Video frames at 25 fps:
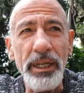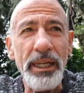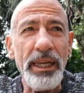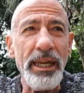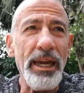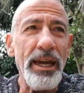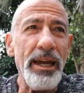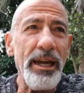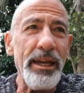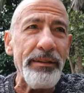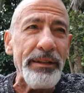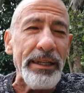
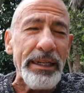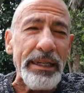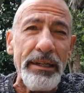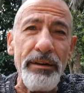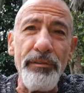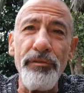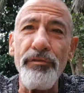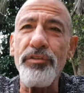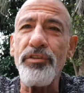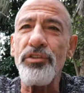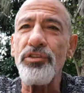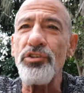they can
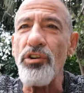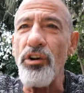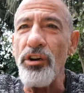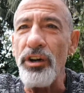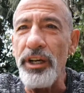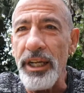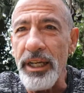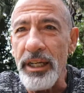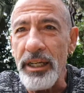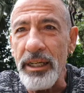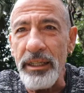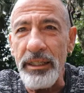
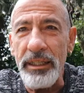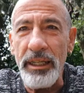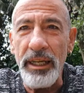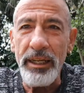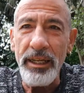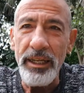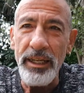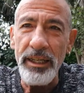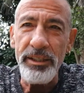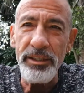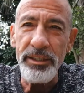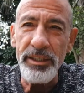frolic and their
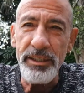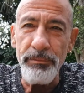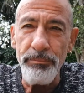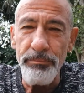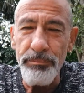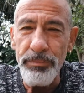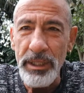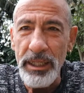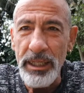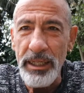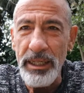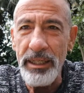kids can
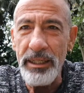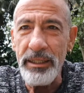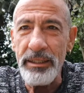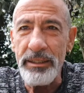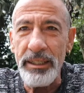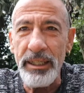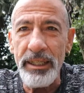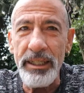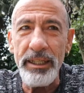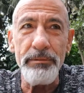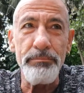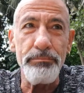play and
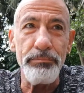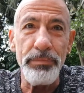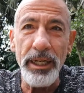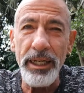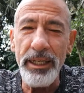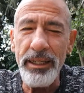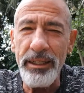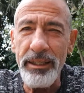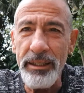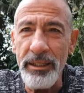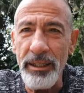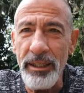they can break
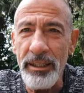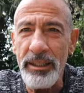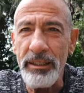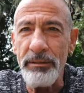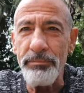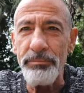cuck,